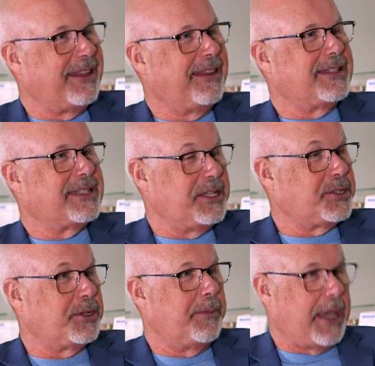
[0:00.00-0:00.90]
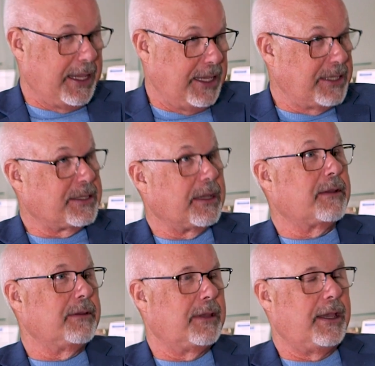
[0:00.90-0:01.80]
The system, I guess,
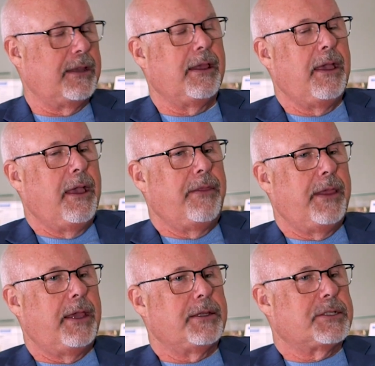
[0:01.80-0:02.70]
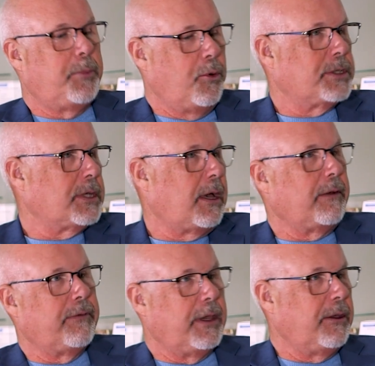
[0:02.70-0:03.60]
that supports
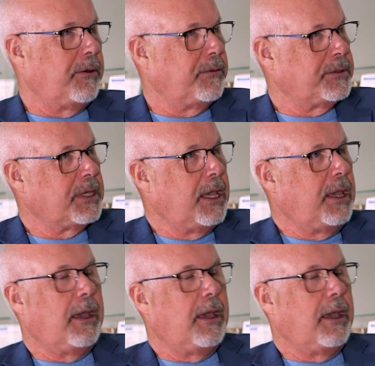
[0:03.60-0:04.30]
all of those,